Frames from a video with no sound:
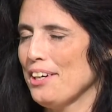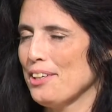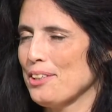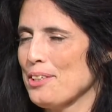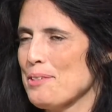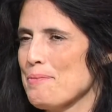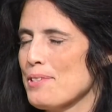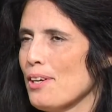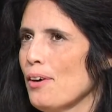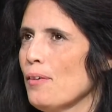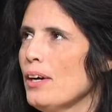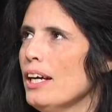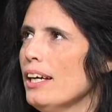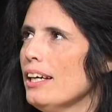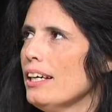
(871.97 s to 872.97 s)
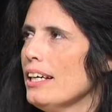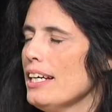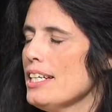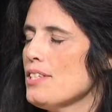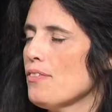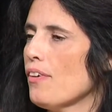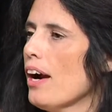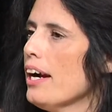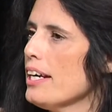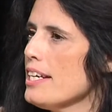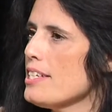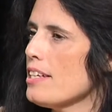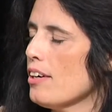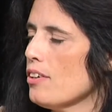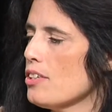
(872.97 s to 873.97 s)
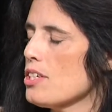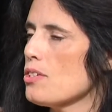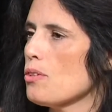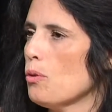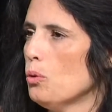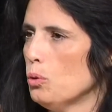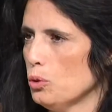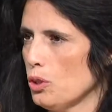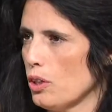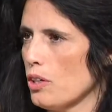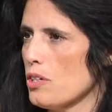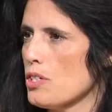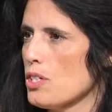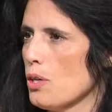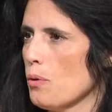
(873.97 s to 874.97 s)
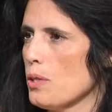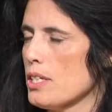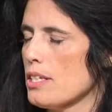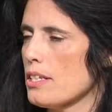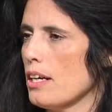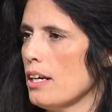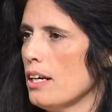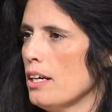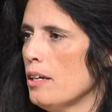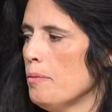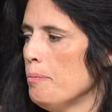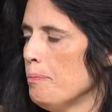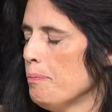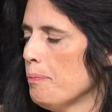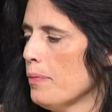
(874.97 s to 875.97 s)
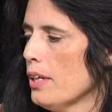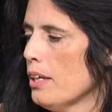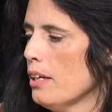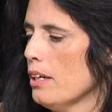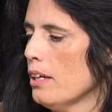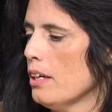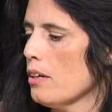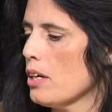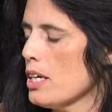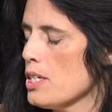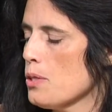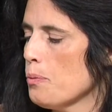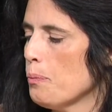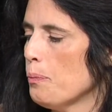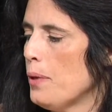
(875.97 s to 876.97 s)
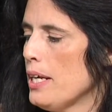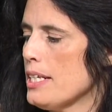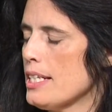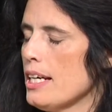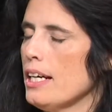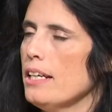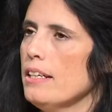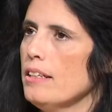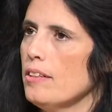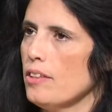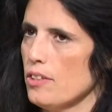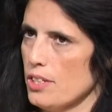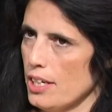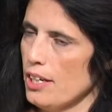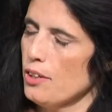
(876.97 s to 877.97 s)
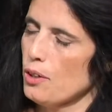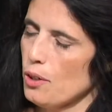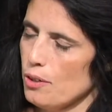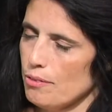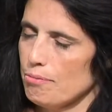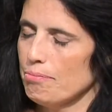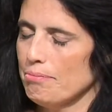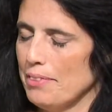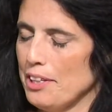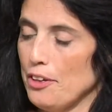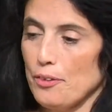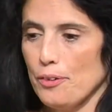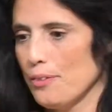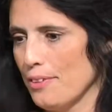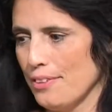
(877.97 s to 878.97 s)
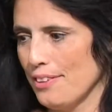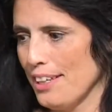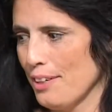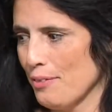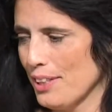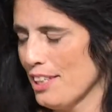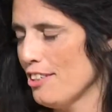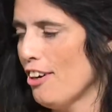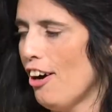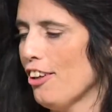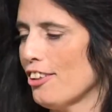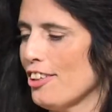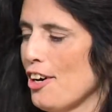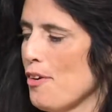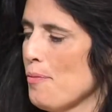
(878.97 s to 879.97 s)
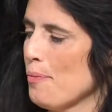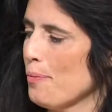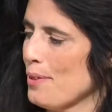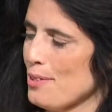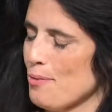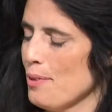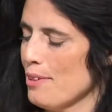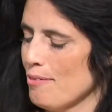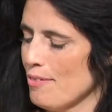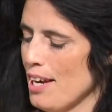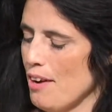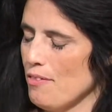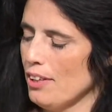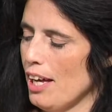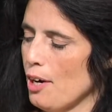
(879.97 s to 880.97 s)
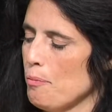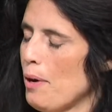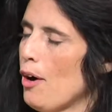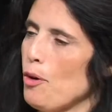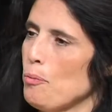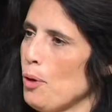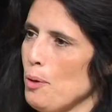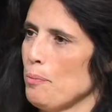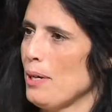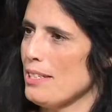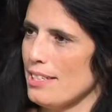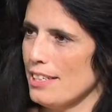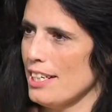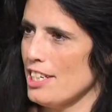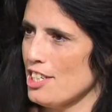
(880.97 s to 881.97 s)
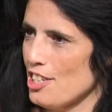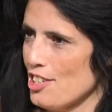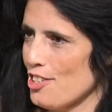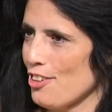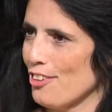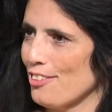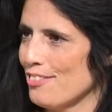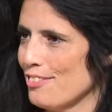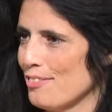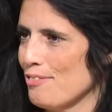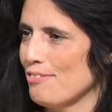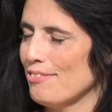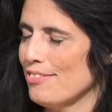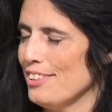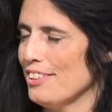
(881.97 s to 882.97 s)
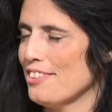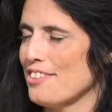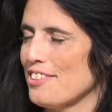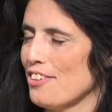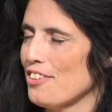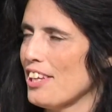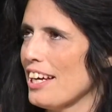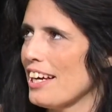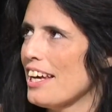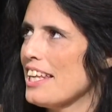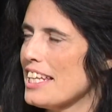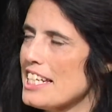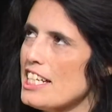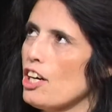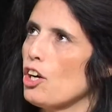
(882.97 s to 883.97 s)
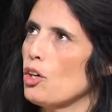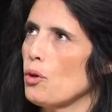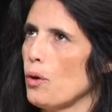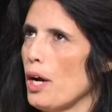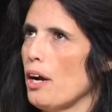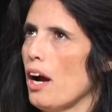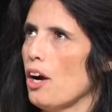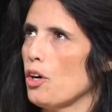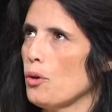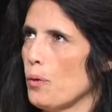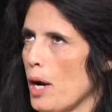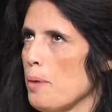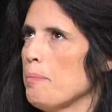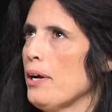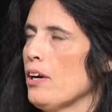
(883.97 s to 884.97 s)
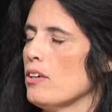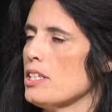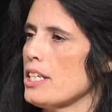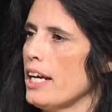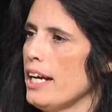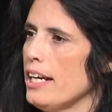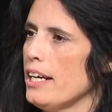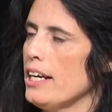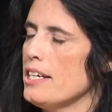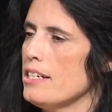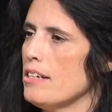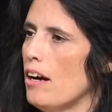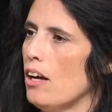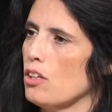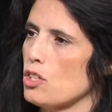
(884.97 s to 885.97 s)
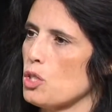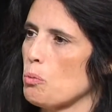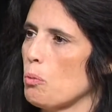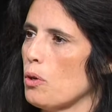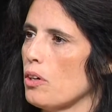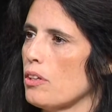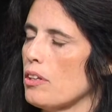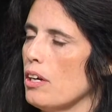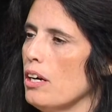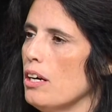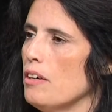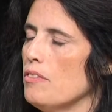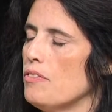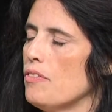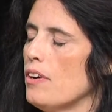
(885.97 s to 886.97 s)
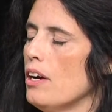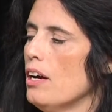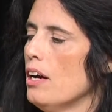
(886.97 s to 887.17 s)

Heirloom. So it's varieties that are just older. So it's because they said there's another thing with $1, and because we gave a lot of PowerPoint presentations, so so like they said our grandparents ate $1 worth of